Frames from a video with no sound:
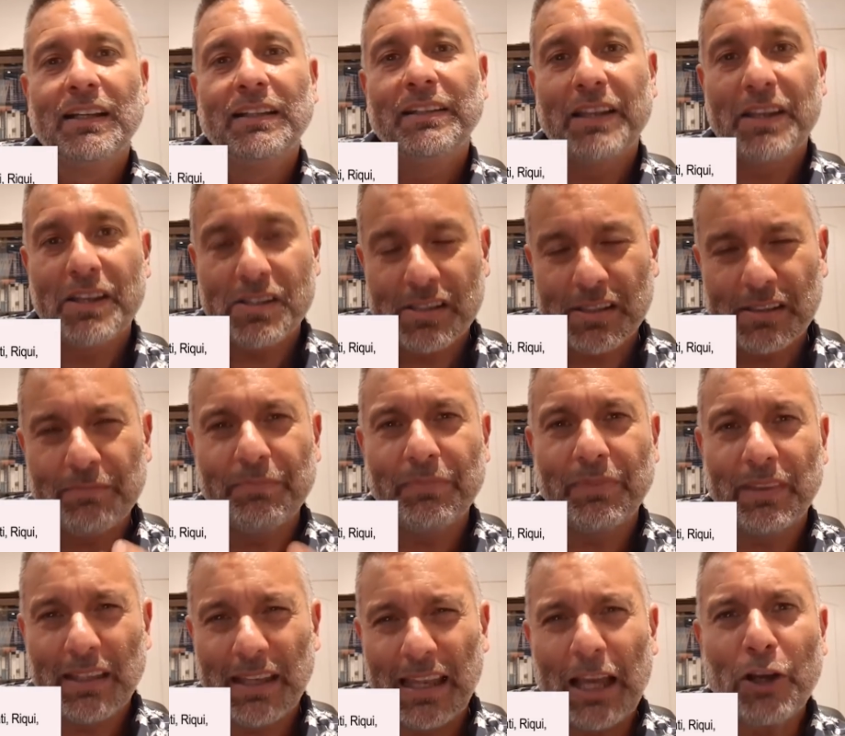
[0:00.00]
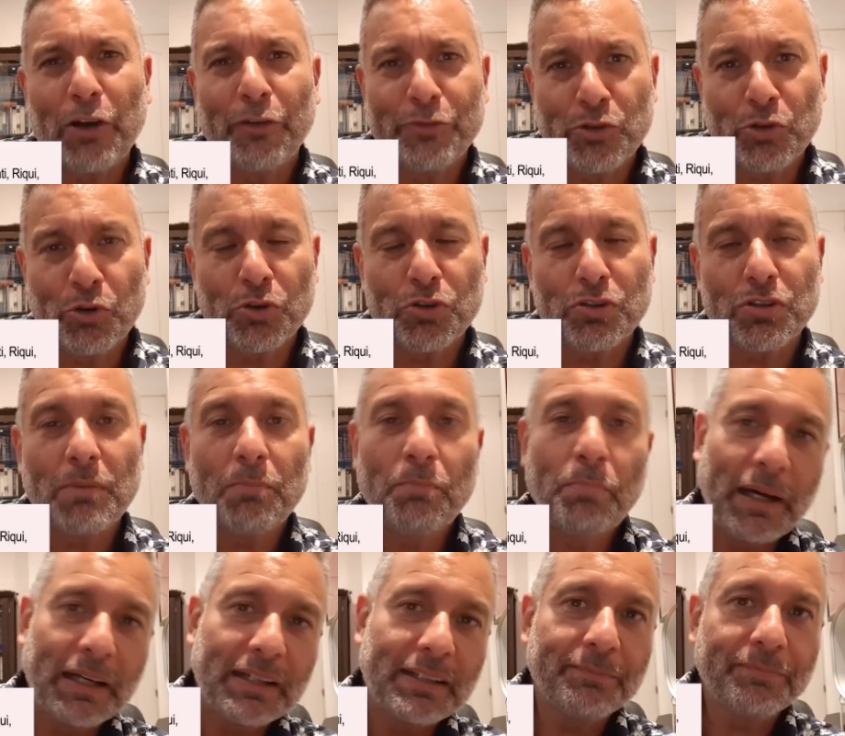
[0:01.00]
There is lack of trust,
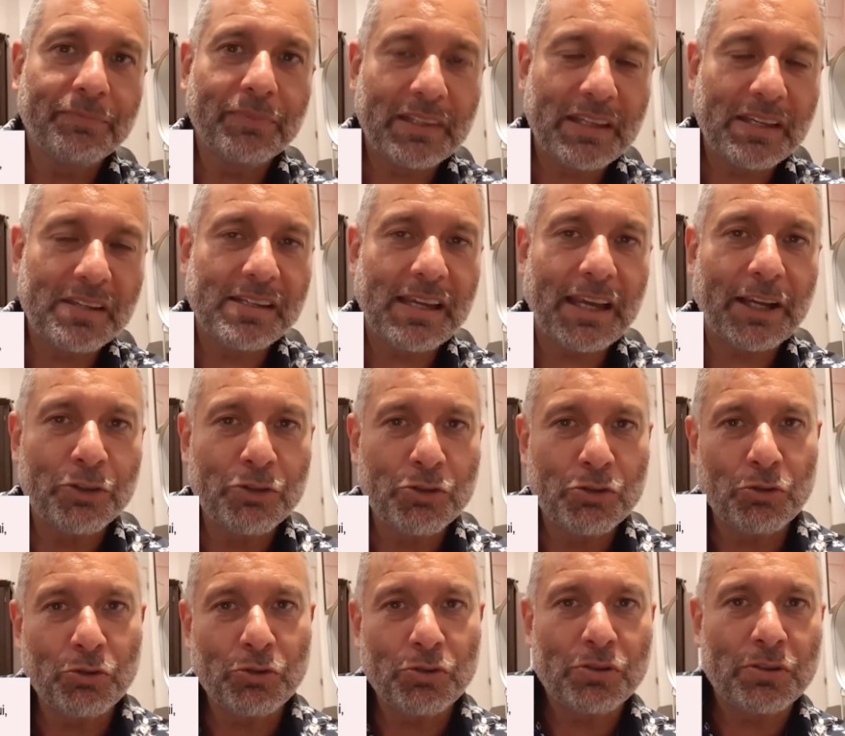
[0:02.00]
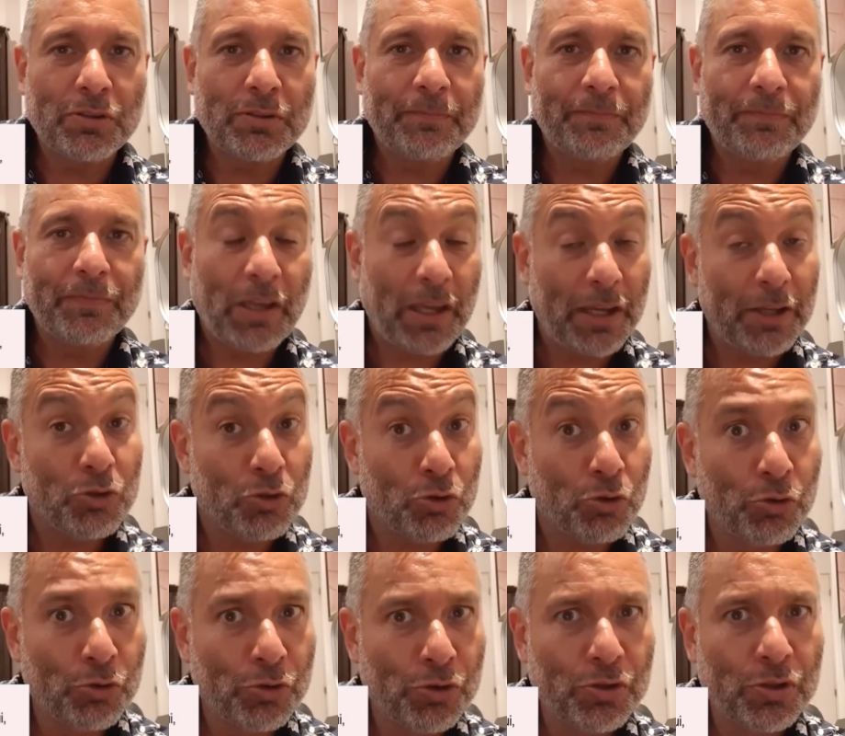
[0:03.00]
but this second trust, the
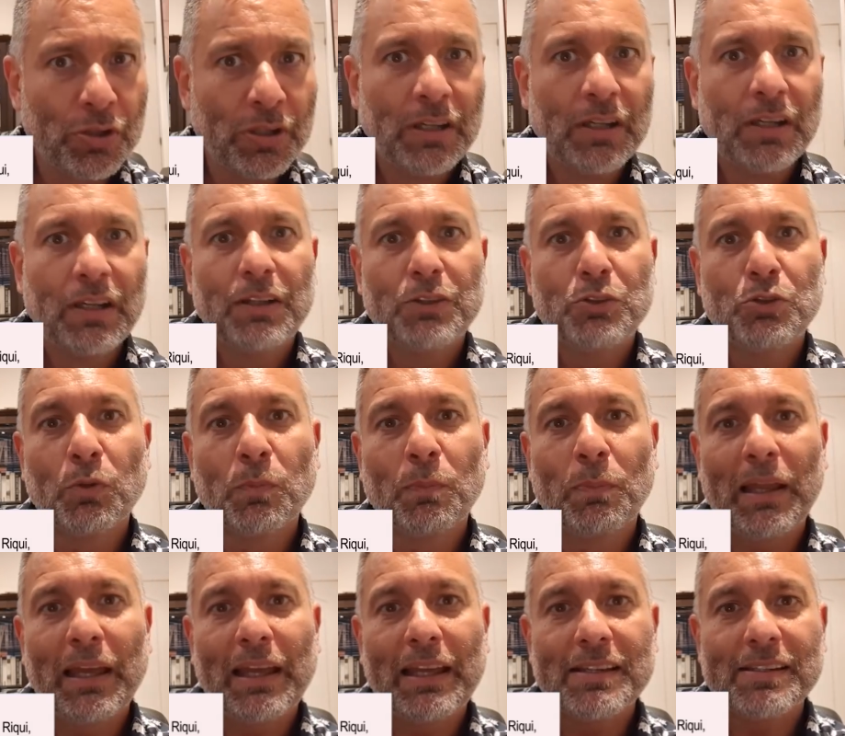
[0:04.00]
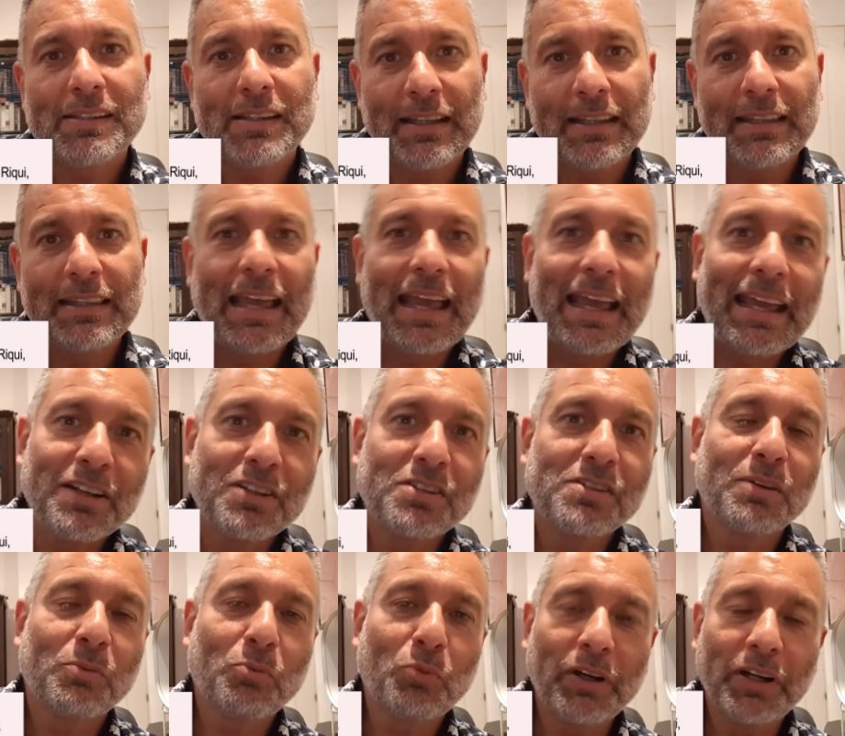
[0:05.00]
truce, took place, and hence
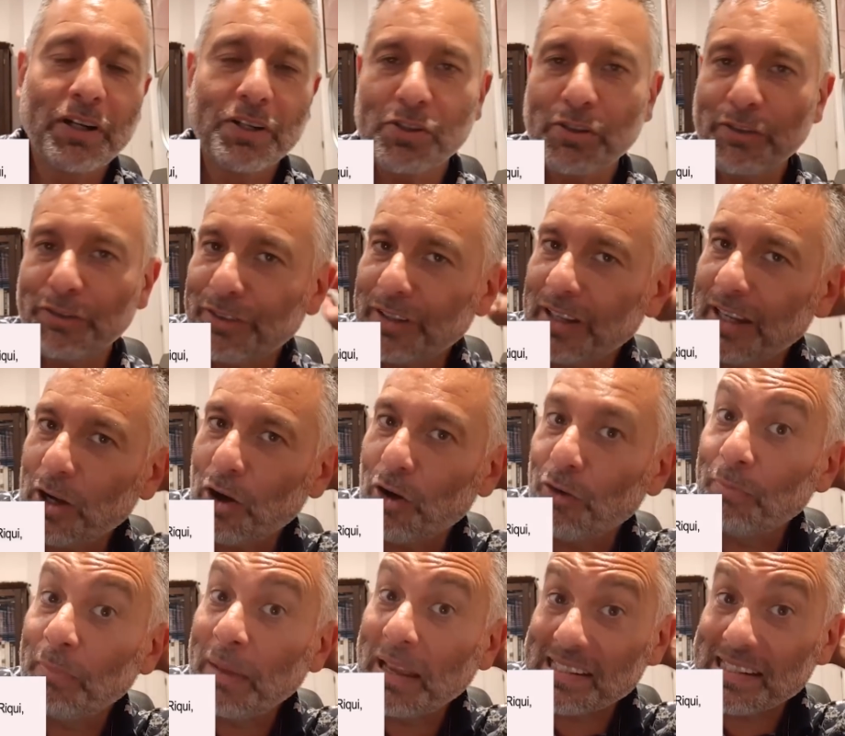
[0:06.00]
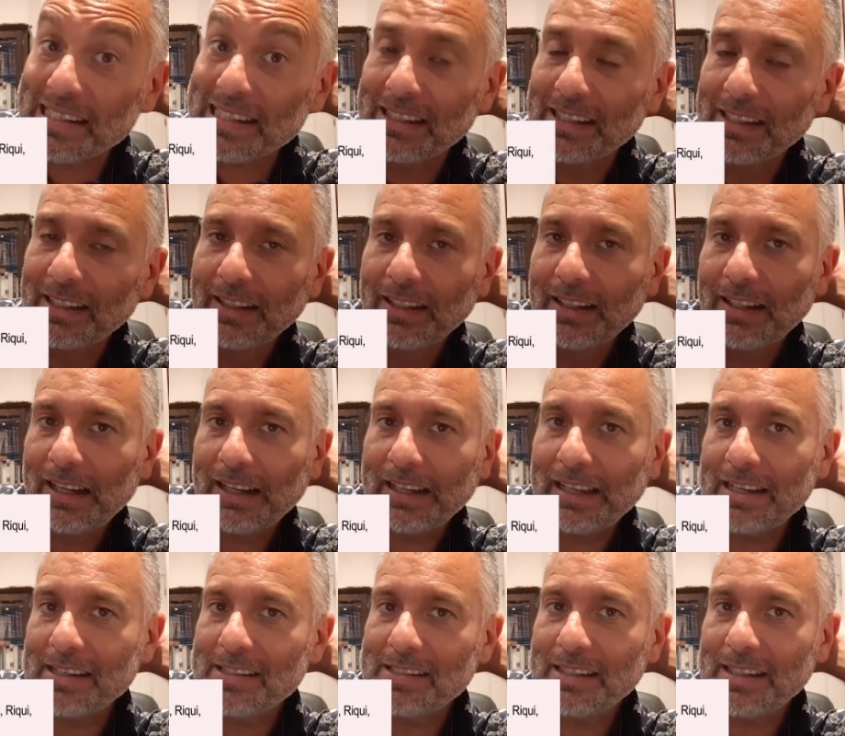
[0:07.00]
the words of Messi
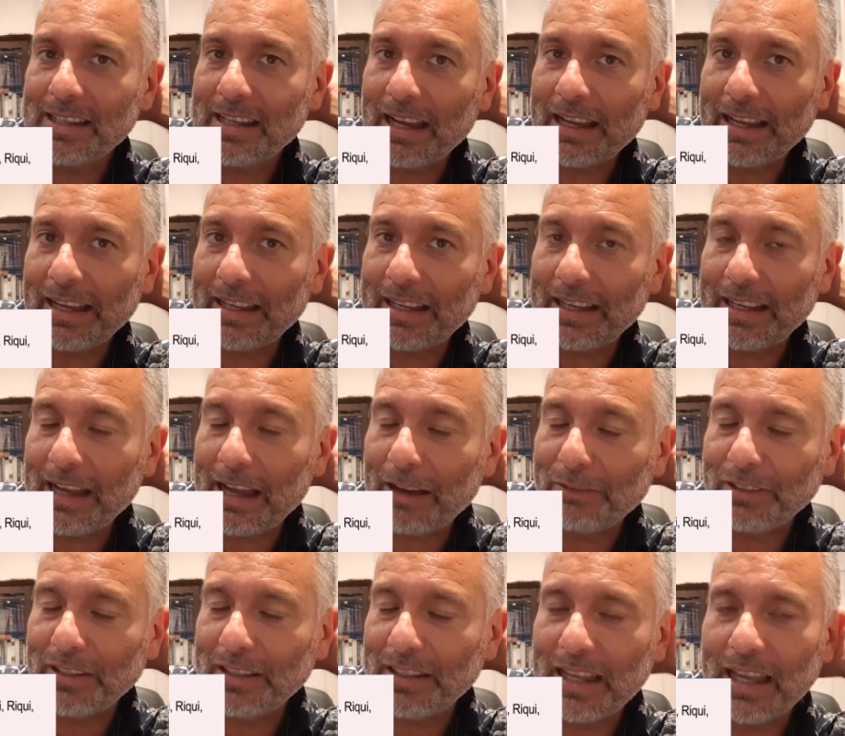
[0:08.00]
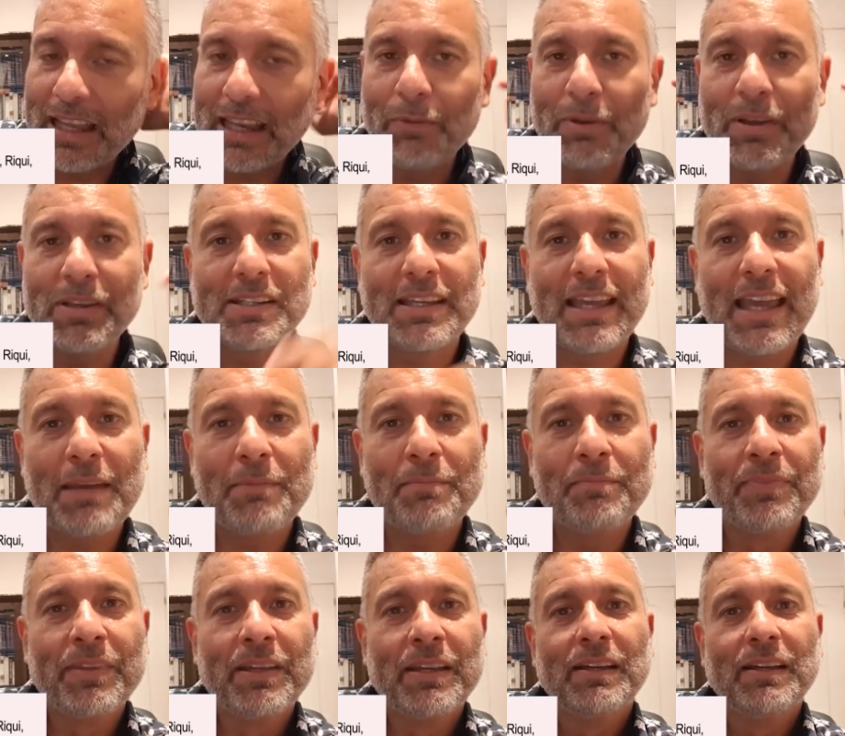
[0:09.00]
against the after the Alaves game,